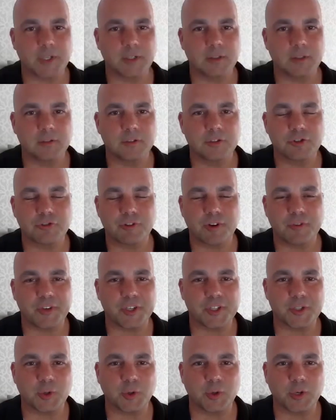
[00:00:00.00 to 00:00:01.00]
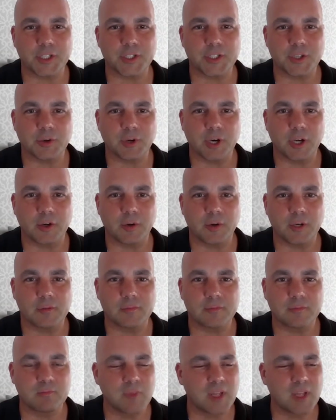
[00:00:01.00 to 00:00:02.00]
been terrific talking to you, Arno. I'm
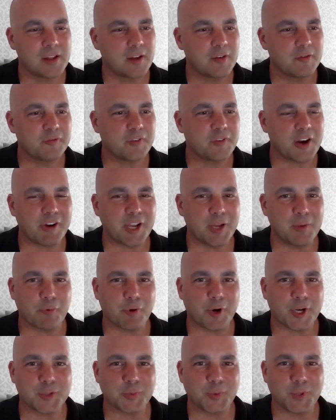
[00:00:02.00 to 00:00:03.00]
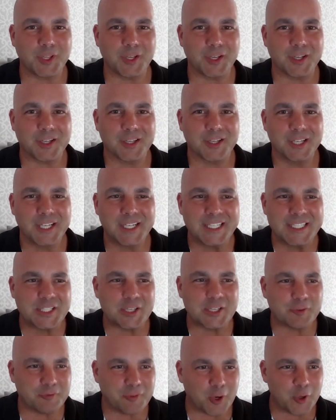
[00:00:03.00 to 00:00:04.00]
very Likewise. impressed with your
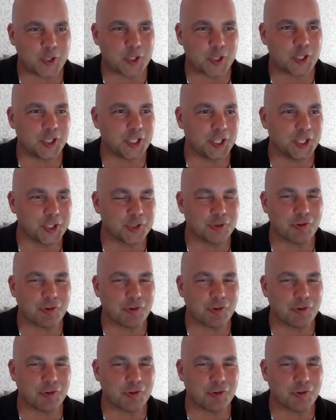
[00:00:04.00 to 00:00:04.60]
devotion, your